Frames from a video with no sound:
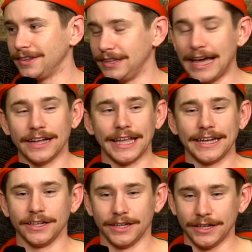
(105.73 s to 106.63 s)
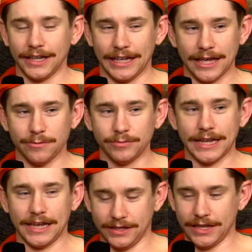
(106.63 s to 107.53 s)
Yeah, like him
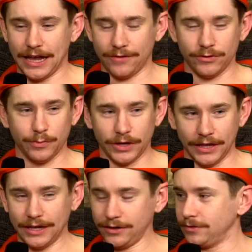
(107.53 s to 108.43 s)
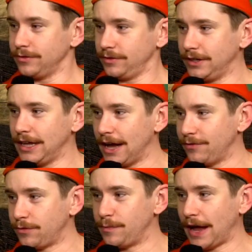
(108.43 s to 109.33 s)
taking the everybody like bum, bum, yeah
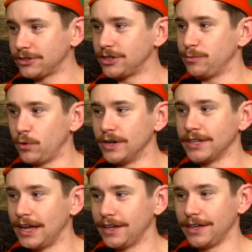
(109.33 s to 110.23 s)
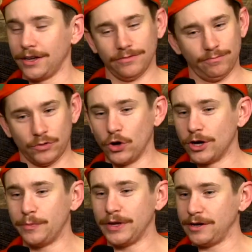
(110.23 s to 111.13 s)
bum. from Backstreet Boys like yeah. could
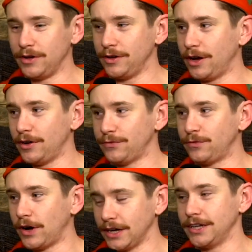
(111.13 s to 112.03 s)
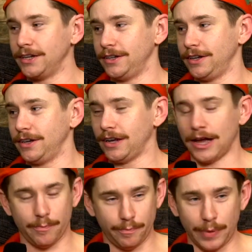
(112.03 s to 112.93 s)
have been fucking
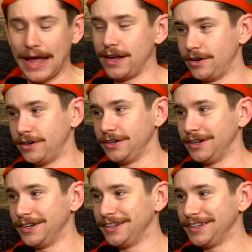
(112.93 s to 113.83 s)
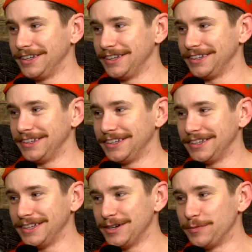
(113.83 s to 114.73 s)
yeah. a banger. Yeah, yeah, totally.